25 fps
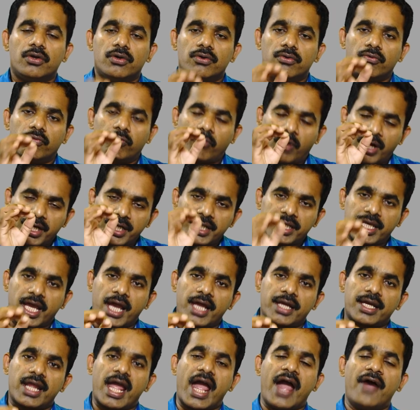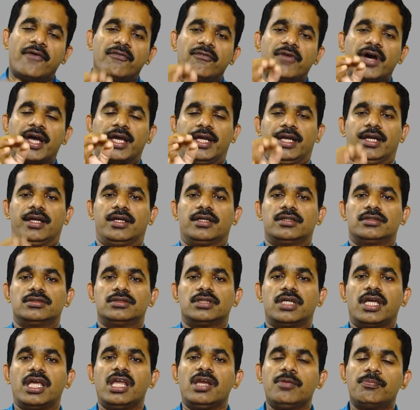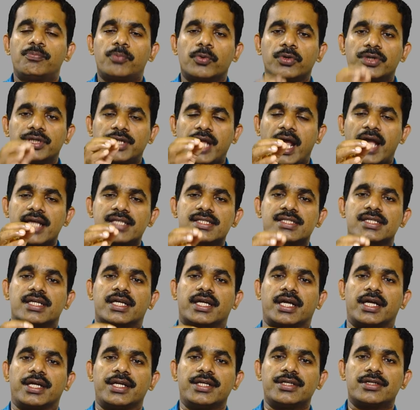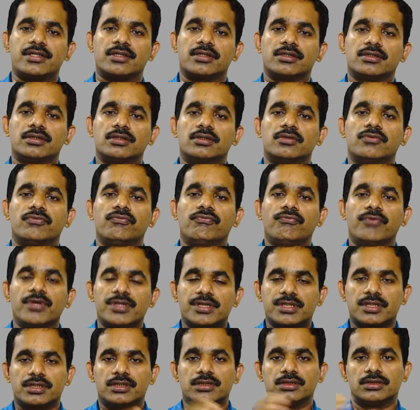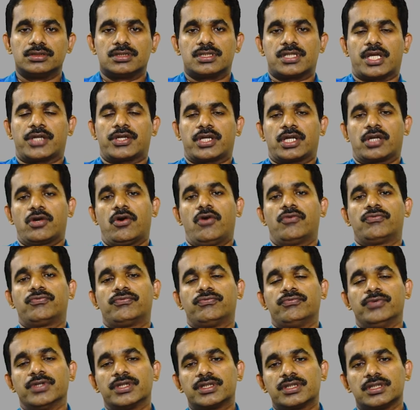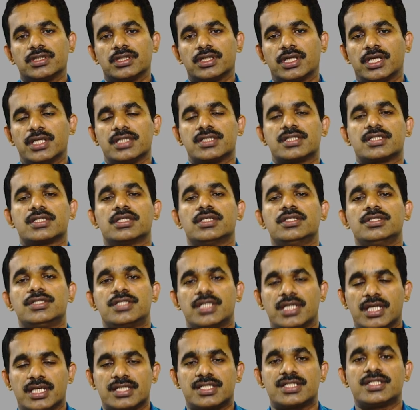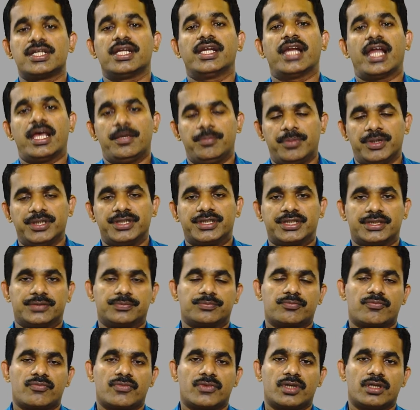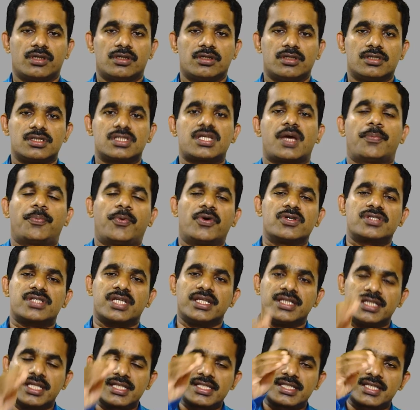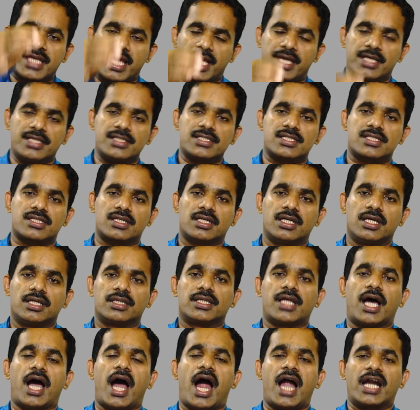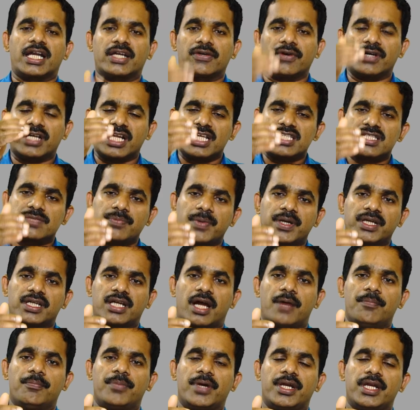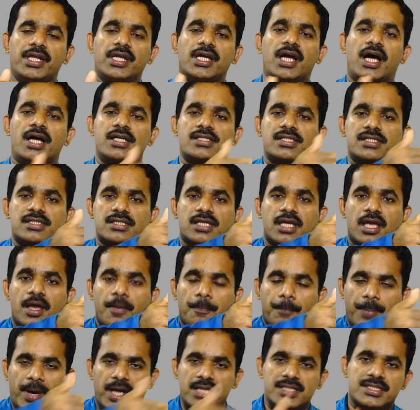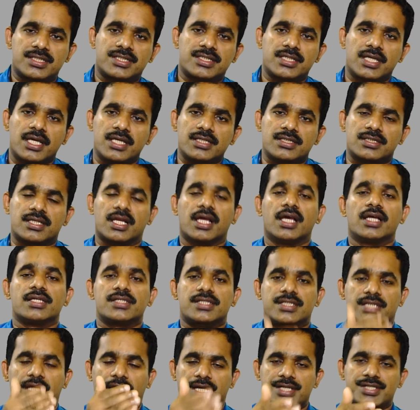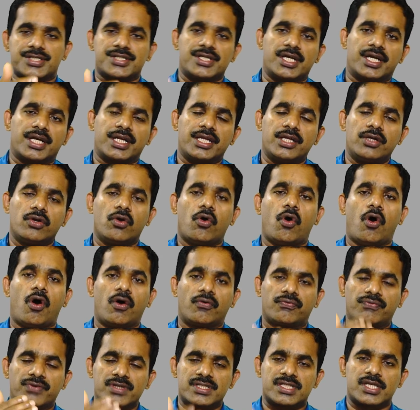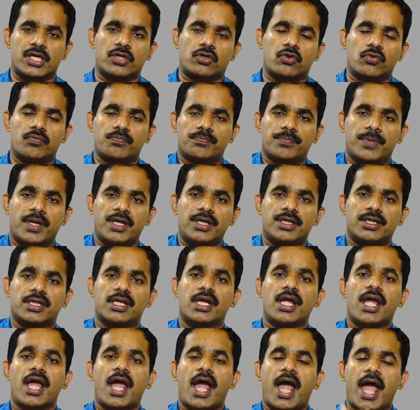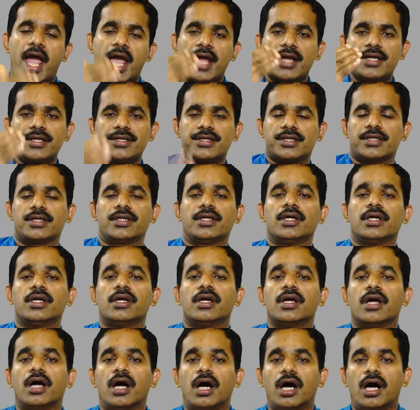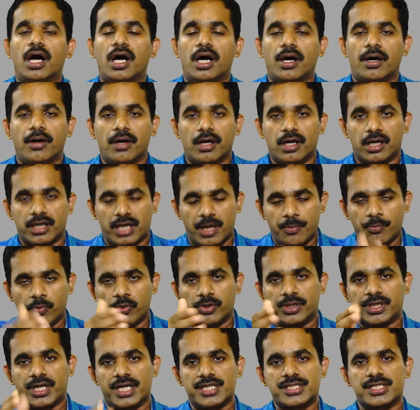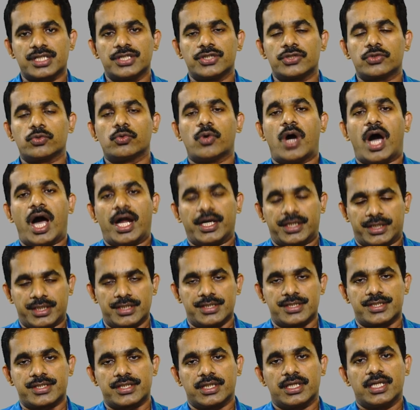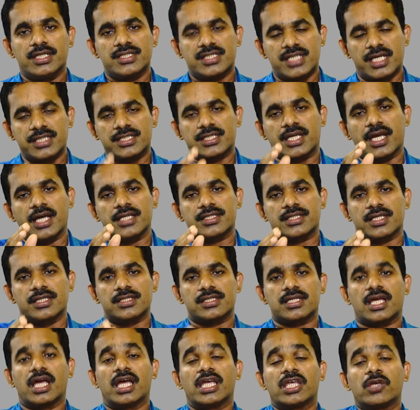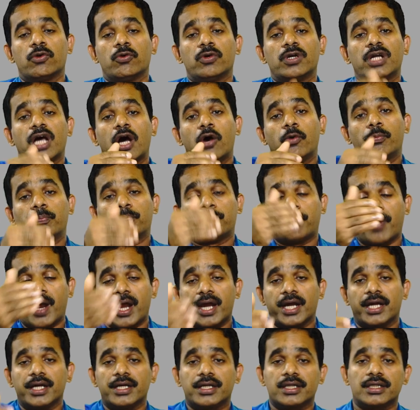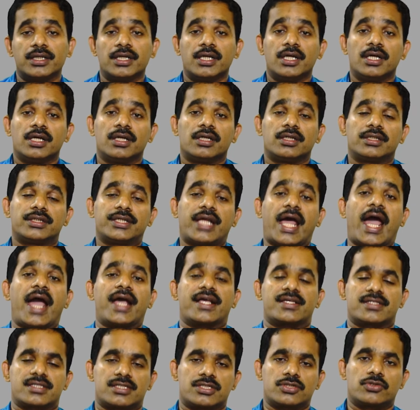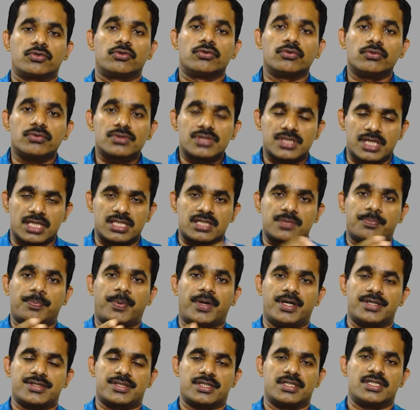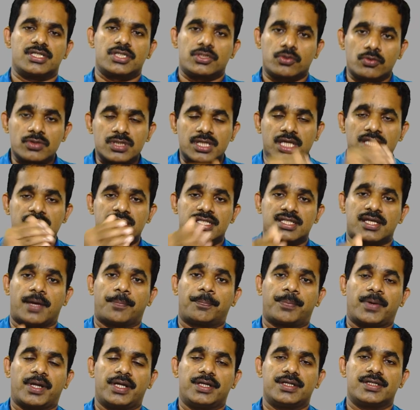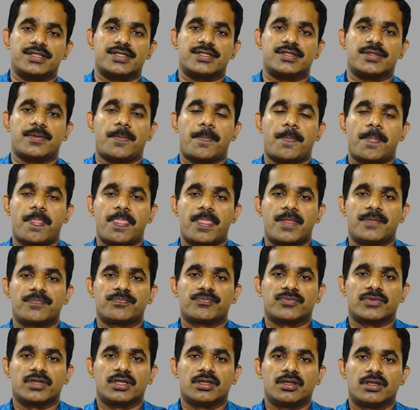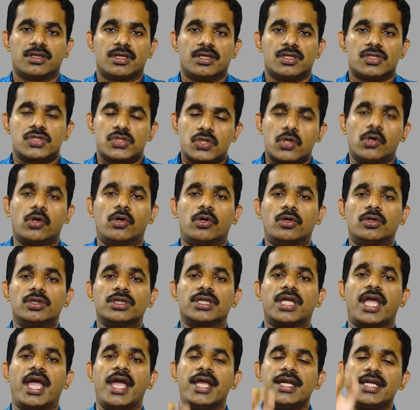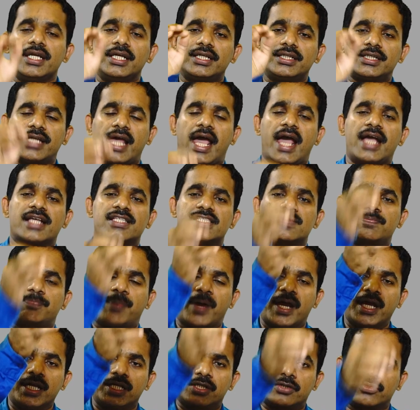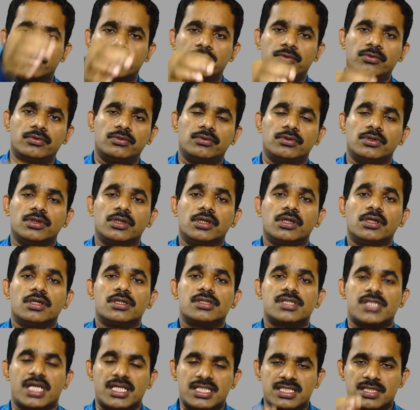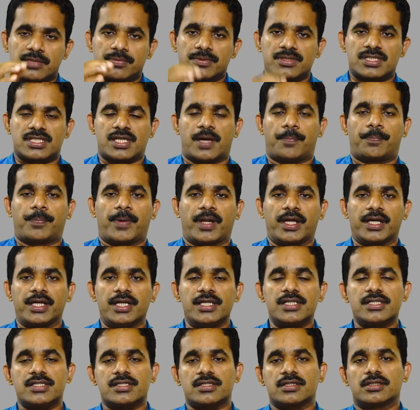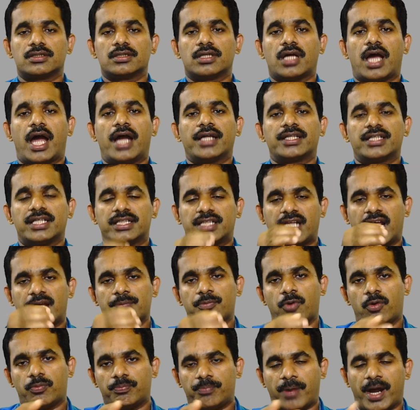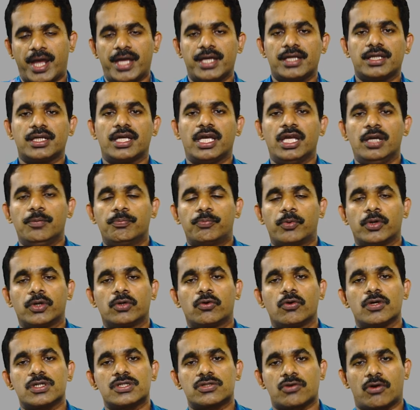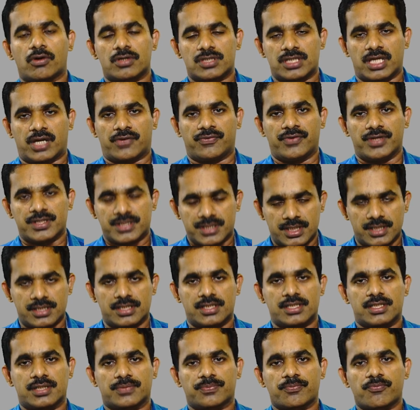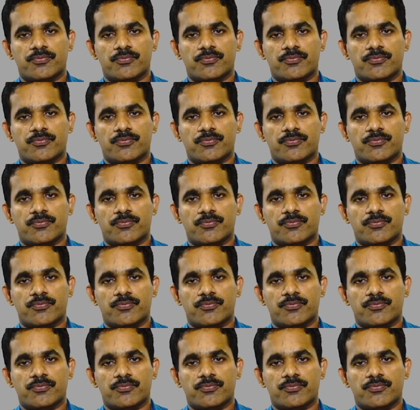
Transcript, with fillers: one can avail input tax credit with setting off with his G S T liability. Suppose in this case, the advertisement company has purchased stationery, office equipment and uh, remuneration to artists. In such cases, he would have paid tax to such persons, to such suppliers. So, any tax paid to such suppliers at the time of buying input goods or services